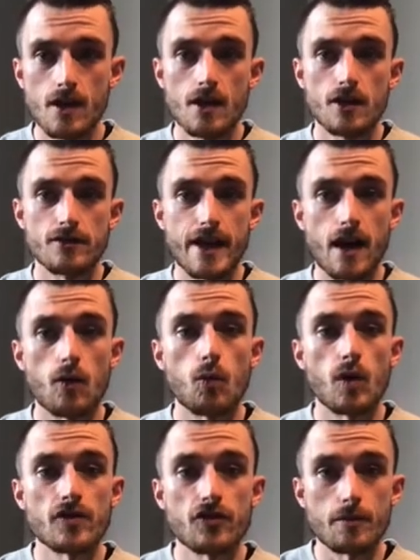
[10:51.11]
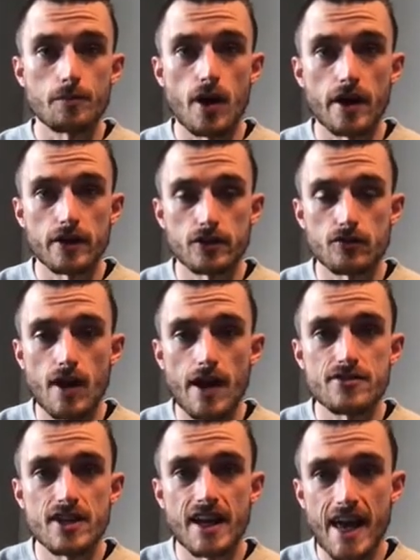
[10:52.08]
Now, once the product arrives
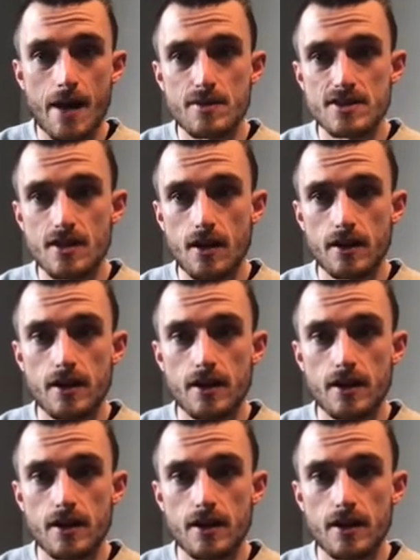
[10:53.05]
at Amazon,